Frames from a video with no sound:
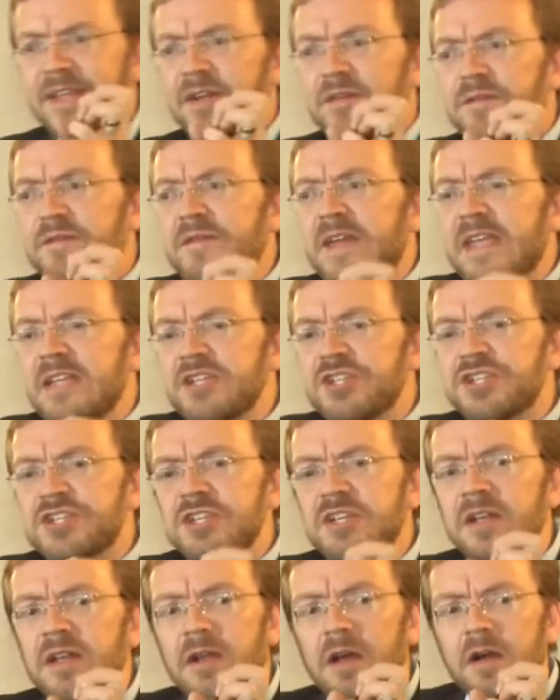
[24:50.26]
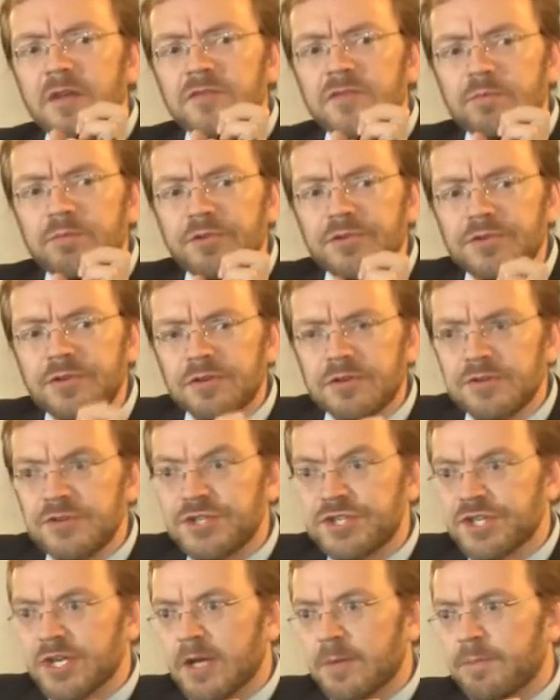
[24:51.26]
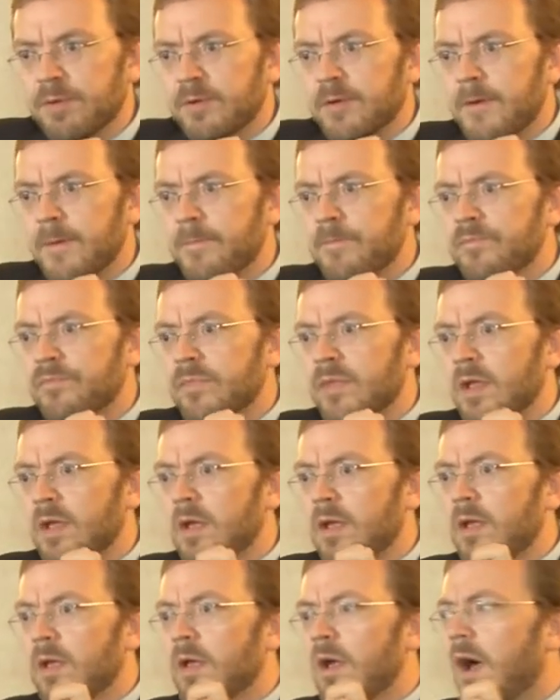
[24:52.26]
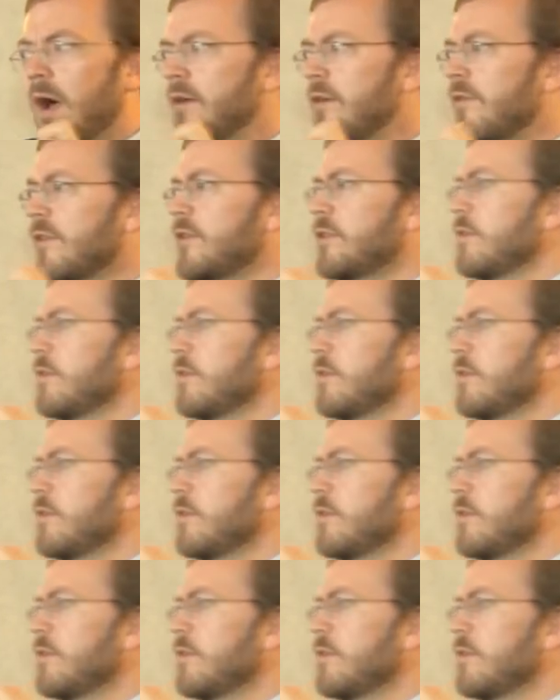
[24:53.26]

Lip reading: innovation and entrepreneurship. Under the